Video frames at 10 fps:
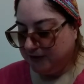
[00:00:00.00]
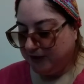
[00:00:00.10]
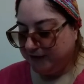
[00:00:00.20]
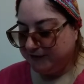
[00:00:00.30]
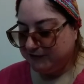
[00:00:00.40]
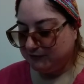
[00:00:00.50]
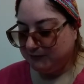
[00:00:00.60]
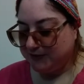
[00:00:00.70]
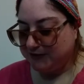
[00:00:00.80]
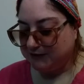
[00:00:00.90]
And this will
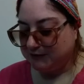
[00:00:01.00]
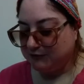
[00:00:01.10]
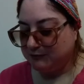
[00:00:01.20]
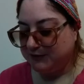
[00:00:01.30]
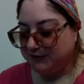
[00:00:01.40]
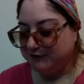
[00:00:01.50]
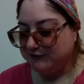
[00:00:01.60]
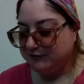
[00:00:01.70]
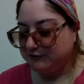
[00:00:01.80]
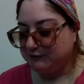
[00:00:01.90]
make it a little bit
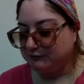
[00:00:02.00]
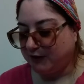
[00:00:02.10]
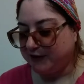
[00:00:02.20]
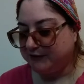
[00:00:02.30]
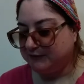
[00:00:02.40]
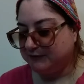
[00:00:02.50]
easier to write.